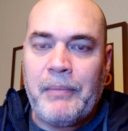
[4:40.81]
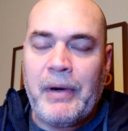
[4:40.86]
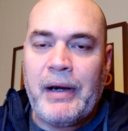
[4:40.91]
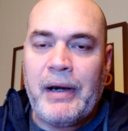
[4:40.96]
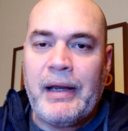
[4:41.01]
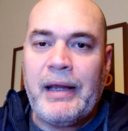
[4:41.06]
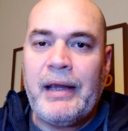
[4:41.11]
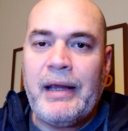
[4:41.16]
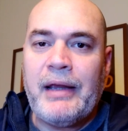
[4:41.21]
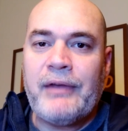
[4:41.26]

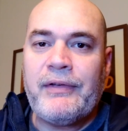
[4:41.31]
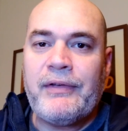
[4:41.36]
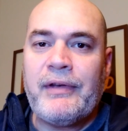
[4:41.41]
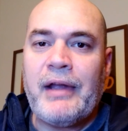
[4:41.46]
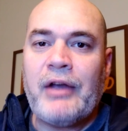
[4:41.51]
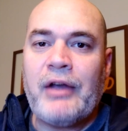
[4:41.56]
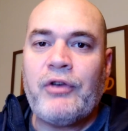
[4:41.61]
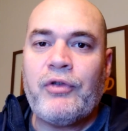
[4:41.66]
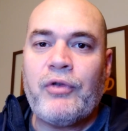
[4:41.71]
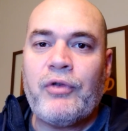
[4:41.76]
but he is
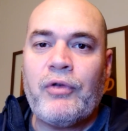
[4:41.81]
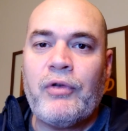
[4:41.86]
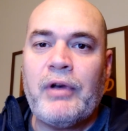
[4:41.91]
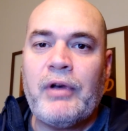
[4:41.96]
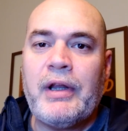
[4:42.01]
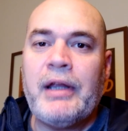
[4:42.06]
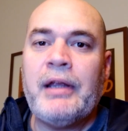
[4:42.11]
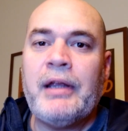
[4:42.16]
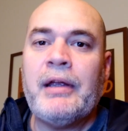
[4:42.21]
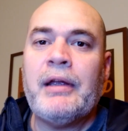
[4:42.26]
not
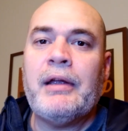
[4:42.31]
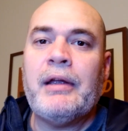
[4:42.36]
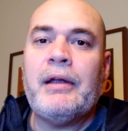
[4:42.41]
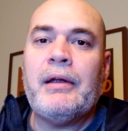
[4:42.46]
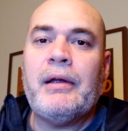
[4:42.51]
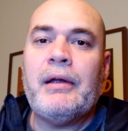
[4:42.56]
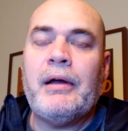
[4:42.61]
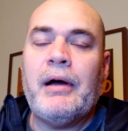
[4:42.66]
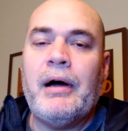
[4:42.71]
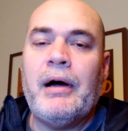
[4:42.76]
truly
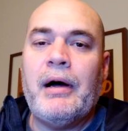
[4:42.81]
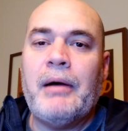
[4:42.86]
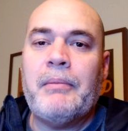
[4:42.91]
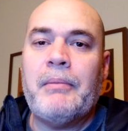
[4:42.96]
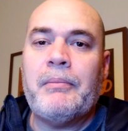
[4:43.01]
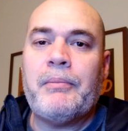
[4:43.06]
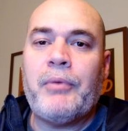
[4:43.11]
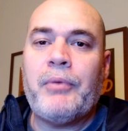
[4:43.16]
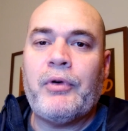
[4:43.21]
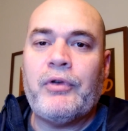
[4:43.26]

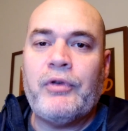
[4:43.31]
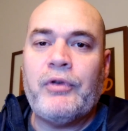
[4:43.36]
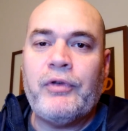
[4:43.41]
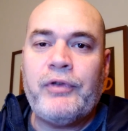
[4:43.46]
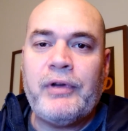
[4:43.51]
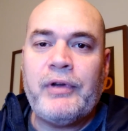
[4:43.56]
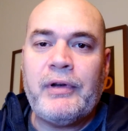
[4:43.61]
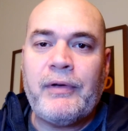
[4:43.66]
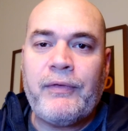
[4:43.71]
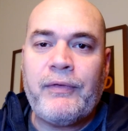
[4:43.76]

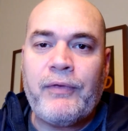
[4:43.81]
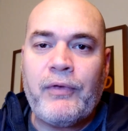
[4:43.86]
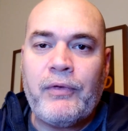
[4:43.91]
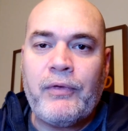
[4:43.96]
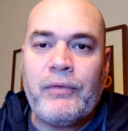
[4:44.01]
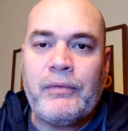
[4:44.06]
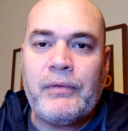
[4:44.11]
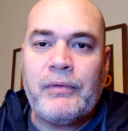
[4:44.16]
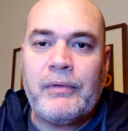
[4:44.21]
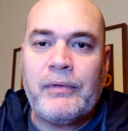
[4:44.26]
producing the
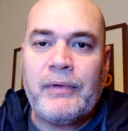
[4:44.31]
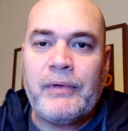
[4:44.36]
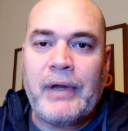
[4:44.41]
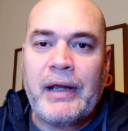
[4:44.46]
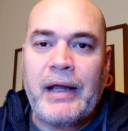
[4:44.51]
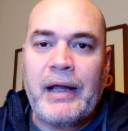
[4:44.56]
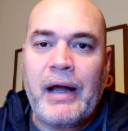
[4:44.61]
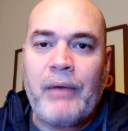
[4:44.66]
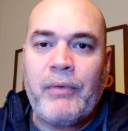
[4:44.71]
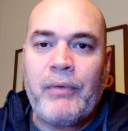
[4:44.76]
fruit
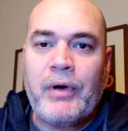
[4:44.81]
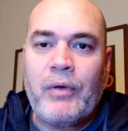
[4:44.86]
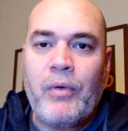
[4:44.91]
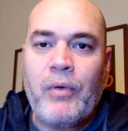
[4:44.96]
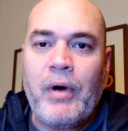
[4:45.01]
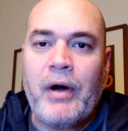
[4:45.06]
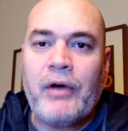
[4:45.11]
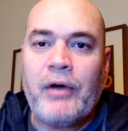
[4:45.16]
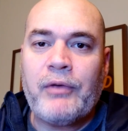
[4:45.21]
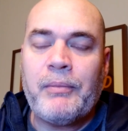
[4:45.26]
that God
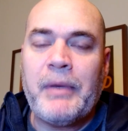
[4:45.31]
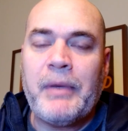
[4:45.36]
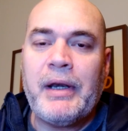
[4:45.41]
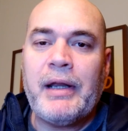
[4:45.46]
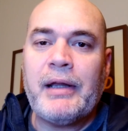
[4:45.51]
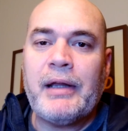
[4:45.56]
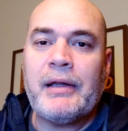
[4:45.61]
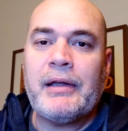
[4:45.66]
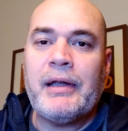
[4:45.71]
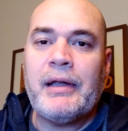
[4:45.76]
requires,
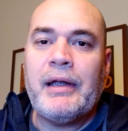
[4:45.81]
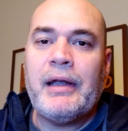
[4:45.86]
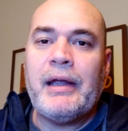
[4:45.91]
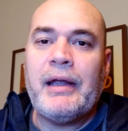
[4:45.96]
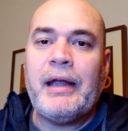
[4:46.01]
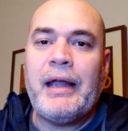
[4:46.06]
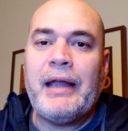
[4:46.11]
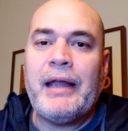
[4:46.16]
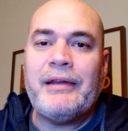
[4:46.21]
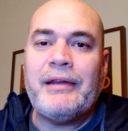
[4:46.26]
meaning
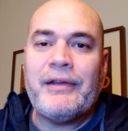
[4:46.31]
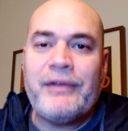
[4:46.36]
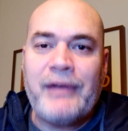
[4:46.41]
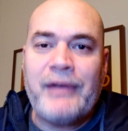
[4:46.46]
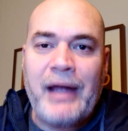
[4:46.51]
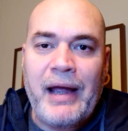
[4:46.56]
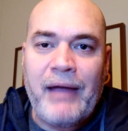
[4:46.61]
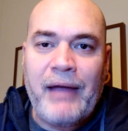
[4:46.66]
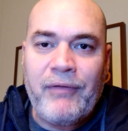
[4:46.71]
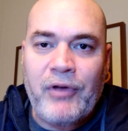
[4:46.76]
he does
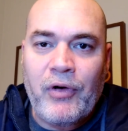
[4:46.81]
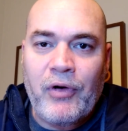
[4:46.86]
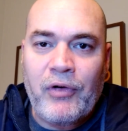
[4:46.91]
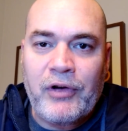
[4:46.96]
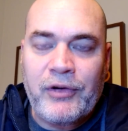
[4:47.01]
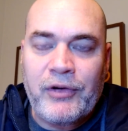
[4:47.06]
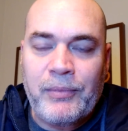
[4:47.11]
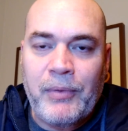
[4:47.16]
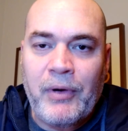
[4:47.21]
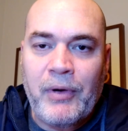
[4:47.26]
not have the
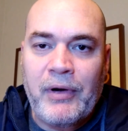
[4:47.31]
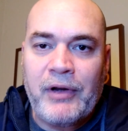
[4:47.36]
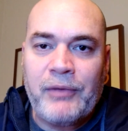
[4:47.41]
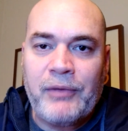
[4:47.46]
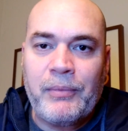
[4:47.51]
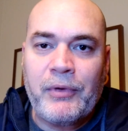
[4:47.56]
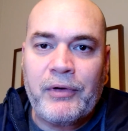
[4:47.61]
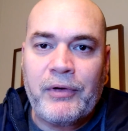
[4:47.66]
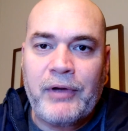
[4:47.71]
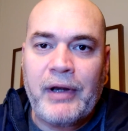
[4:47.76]
Holy Spirit and
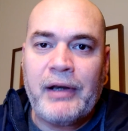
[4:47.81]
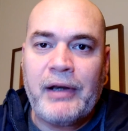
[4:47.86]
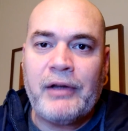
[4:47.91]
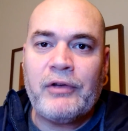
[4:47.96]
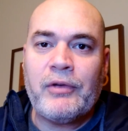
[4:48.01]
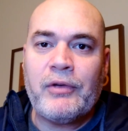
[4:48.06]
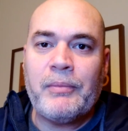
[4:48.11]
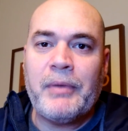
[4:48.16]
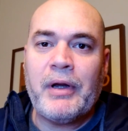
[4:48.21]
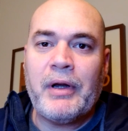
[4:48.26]
he's
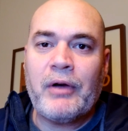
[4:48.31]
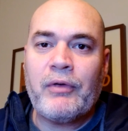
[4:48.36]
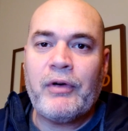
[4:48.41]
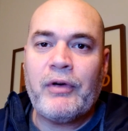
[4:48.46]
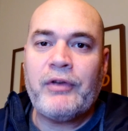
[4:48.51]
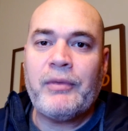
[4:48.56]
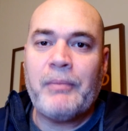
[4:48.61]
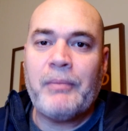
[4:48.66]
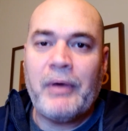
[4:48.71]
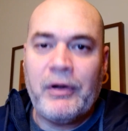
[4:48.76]
pretending to be a
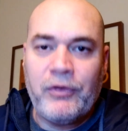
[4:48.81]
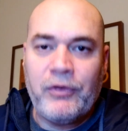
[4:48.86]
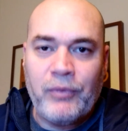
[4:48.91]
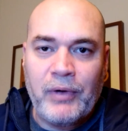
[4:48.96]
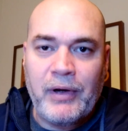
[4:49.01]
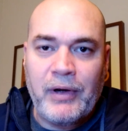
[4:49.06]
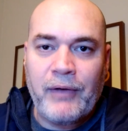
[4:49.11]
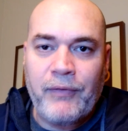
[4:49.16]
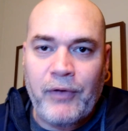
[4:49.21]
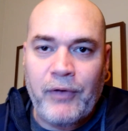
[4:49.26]
Christian, but he's
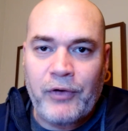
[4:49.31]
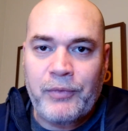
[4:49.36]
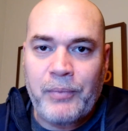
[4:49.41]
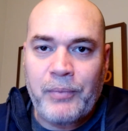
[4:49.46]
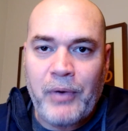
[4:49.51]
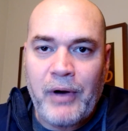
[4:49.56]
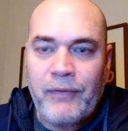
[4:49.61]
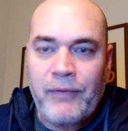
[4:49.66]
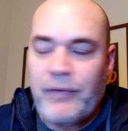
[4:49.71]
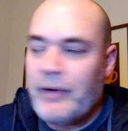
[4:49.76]
really a false
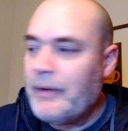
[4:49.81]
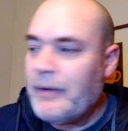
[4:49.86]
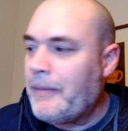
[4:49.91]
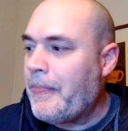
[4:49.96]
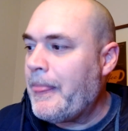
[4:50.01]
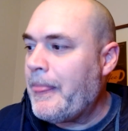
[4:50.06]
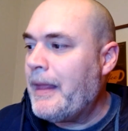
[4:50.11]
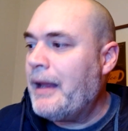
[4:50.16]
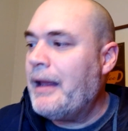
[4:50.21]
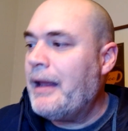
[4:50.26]
prophet,